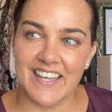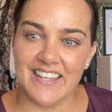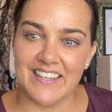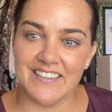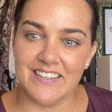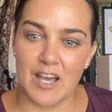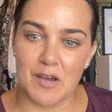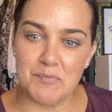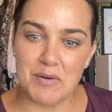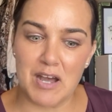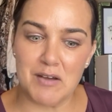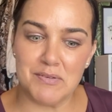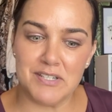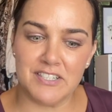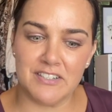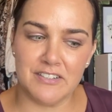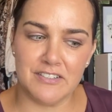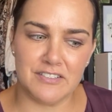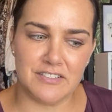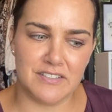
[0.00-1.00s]
I probably
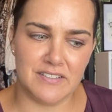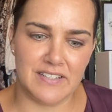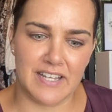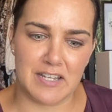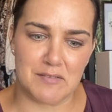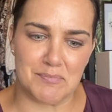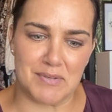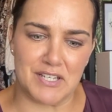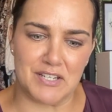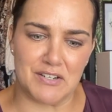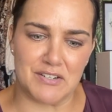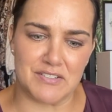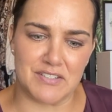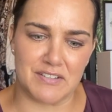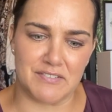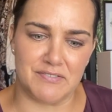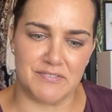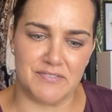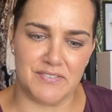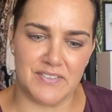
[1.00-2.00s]
don't do that because I
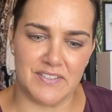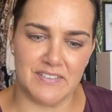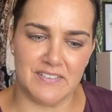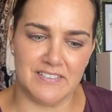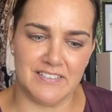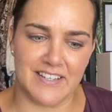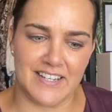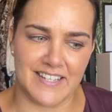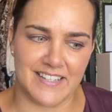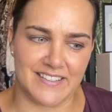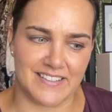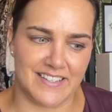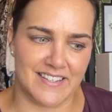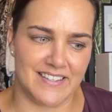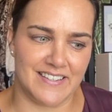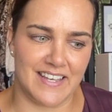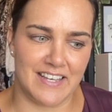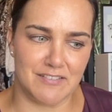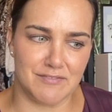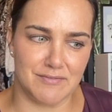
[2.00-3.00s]
feel like then
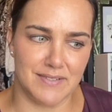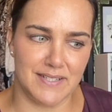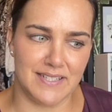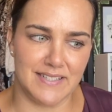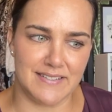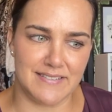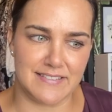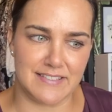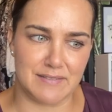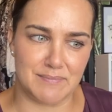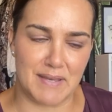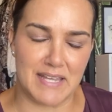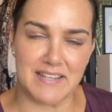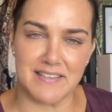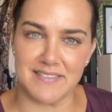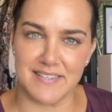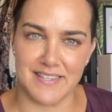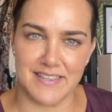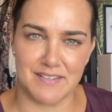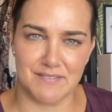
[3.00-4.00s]
that really
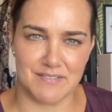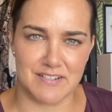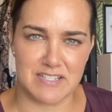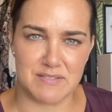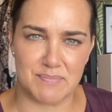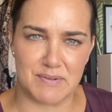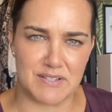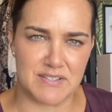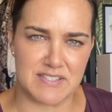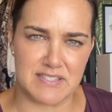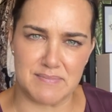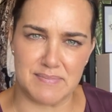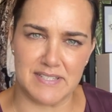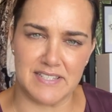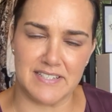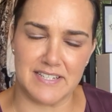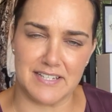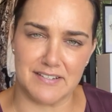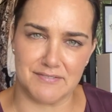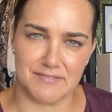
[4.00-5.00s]
cements in the
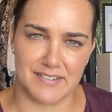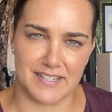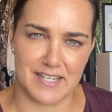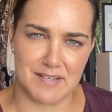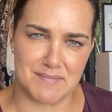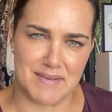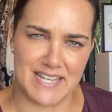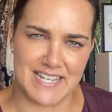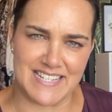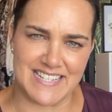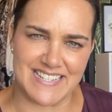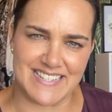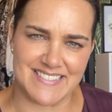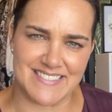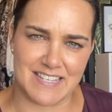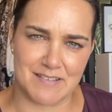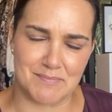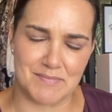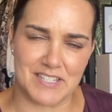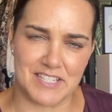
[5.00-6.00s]
responsibility of recommending
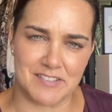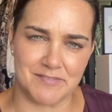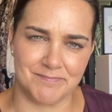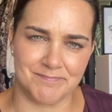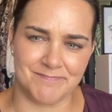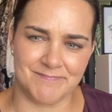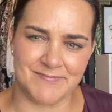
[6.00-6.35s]
something.